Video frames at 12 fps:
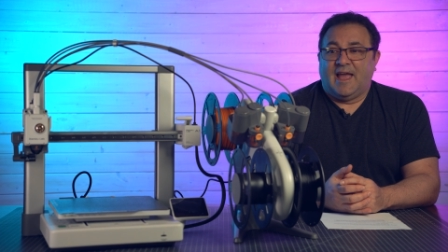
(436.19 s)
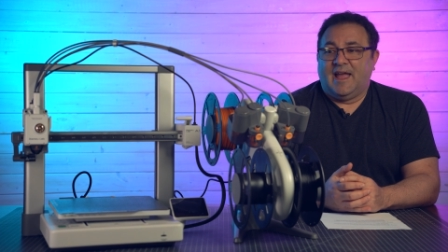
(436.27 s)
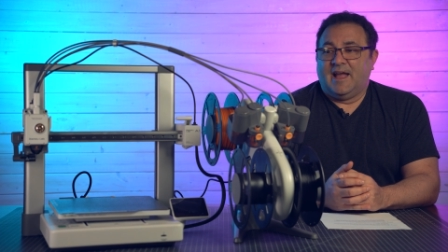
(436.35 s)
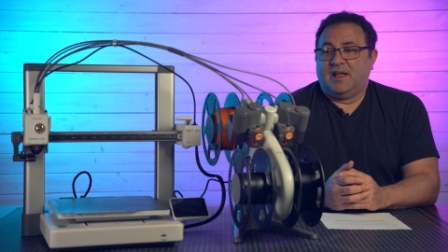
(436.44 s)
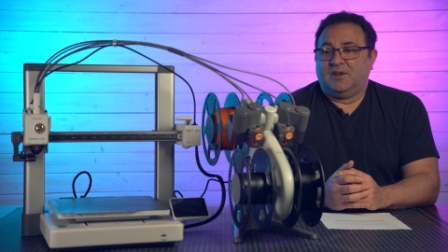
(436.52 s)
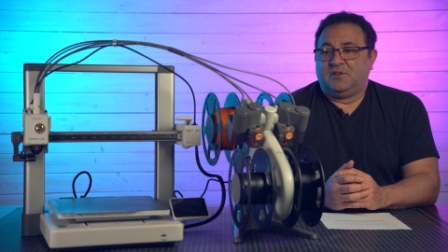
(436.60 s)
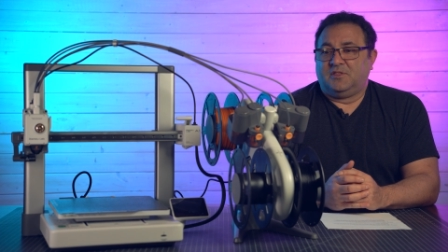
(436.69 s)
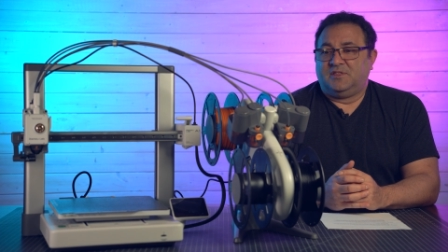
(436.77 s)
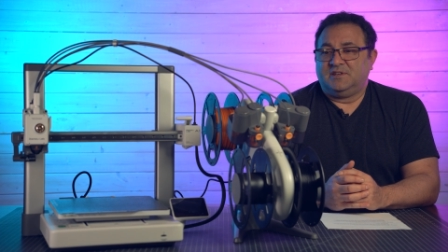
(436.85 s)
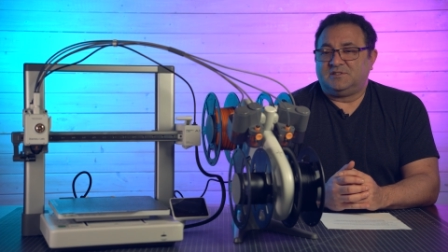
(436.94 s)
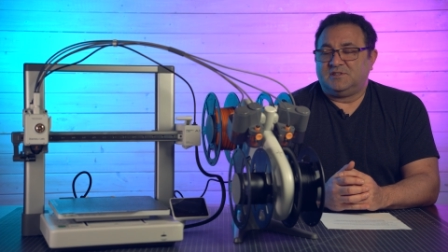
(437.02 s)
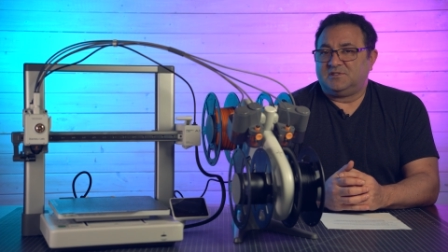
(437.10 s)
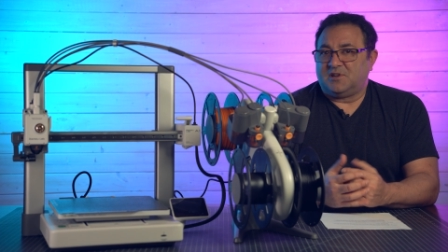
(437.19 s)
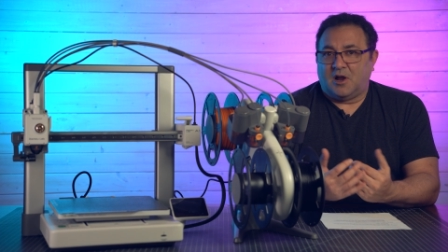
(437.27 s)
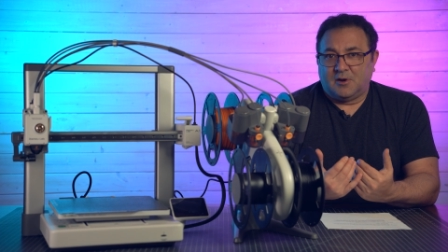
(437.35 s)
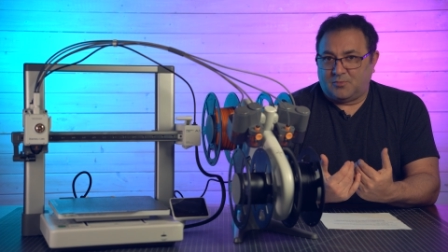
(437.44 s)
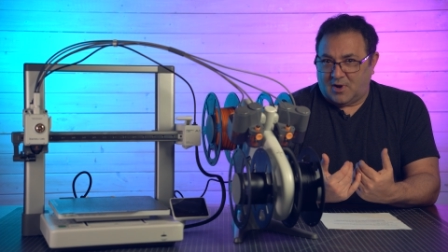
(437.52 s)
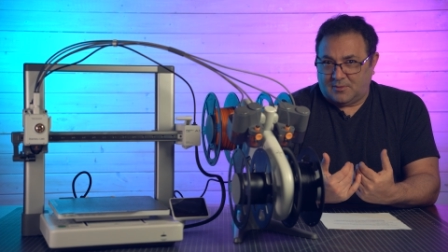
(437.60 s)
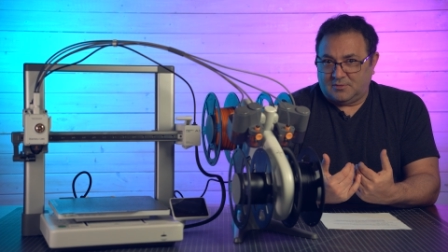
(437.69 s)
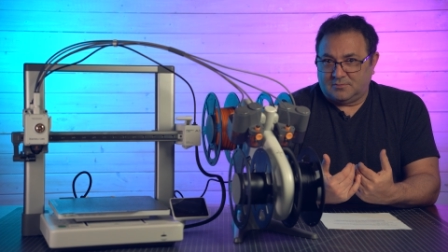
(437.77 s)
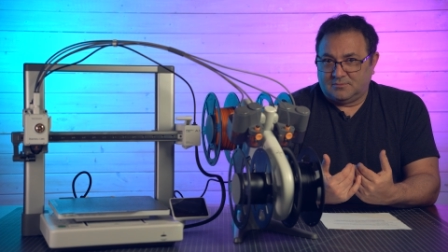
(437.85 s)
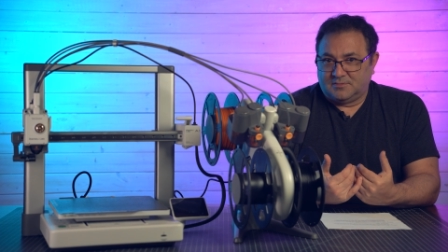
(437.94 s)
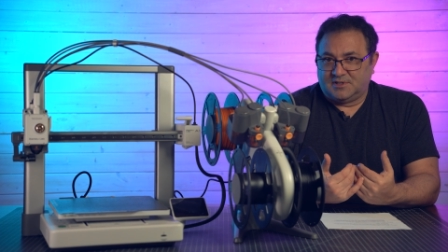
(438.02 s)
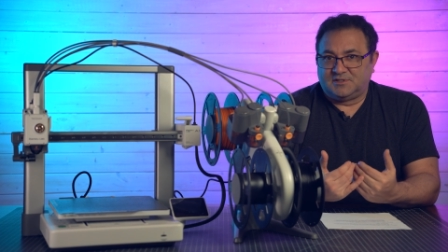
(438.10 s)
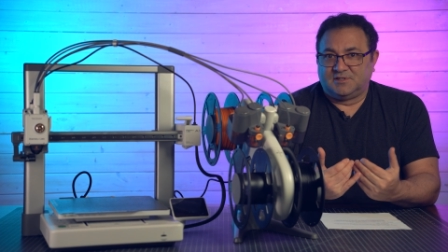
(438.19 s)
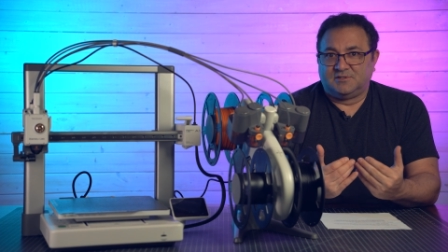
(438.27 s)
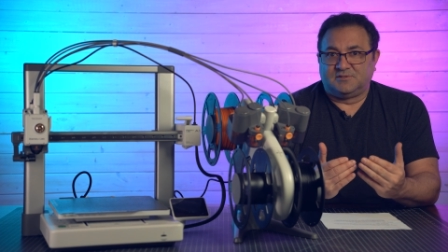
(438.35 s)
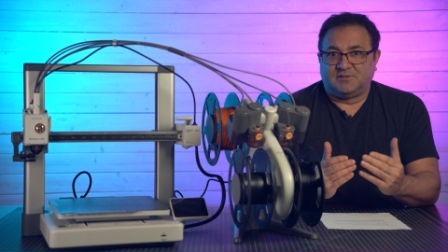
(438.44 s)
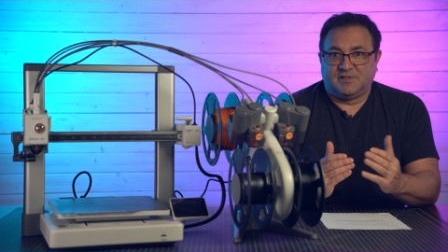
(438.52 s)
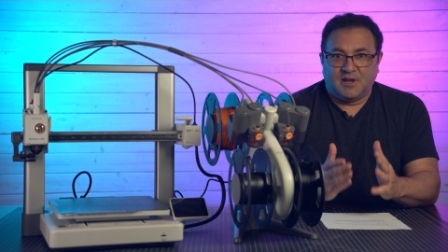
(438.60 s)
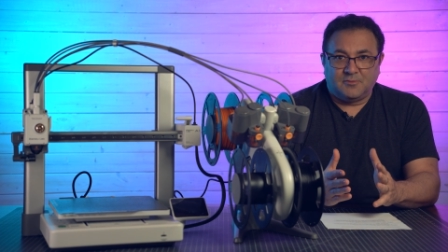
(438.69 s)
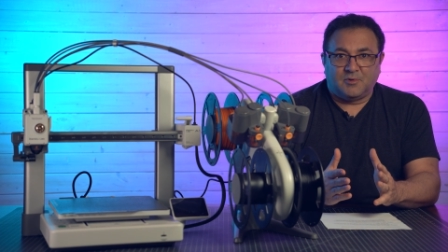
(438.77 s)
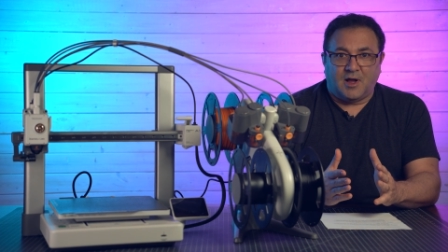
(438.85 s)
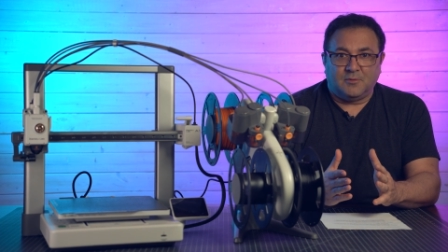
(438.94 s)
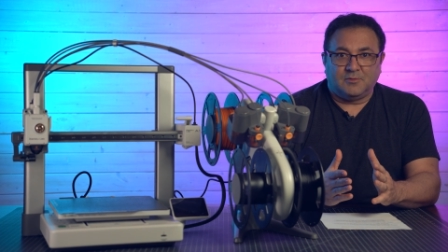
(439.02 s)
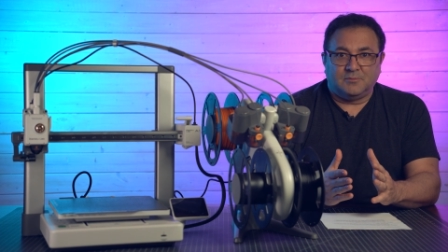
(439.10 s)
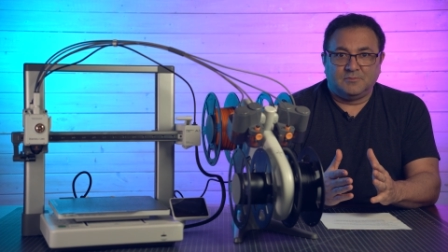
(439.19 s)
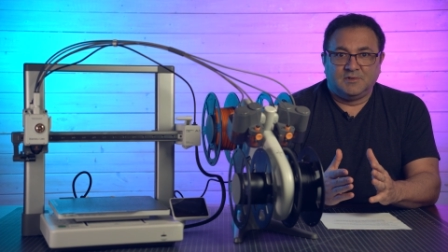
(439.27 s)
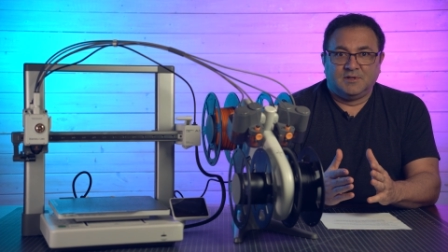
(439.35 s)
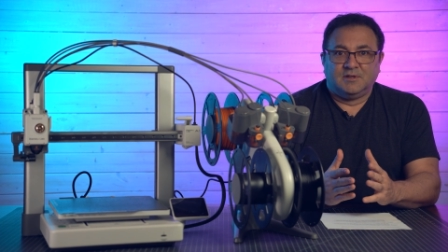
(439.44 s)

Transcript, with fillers: And this isn't our problem. This is their problem.